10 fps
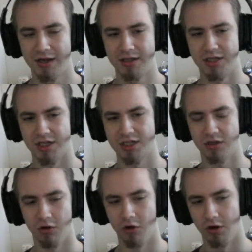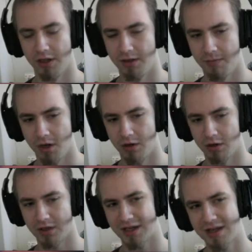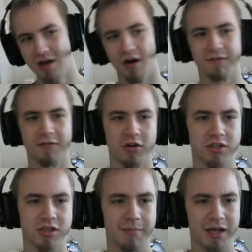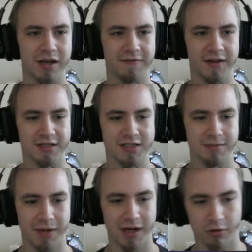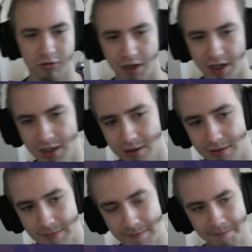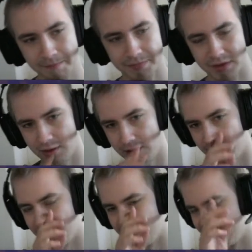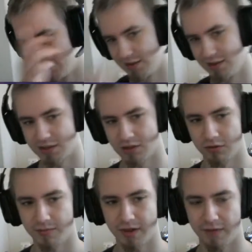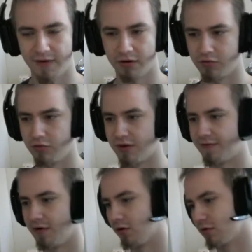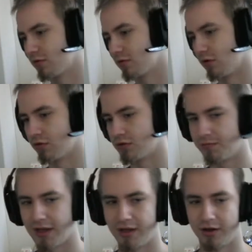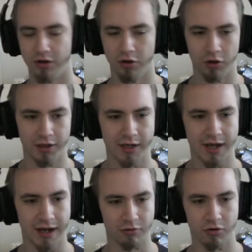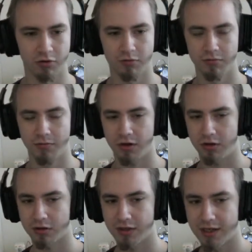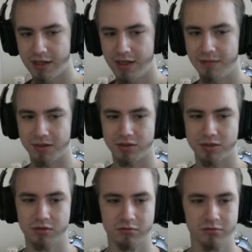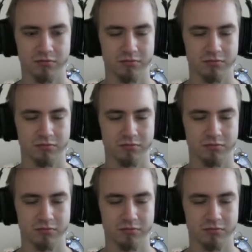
just all-in Murloc deck. Of course, the Megafin's battle cry uh, is going to be very good if you're going to play an all-in aggro Murloc deck, because you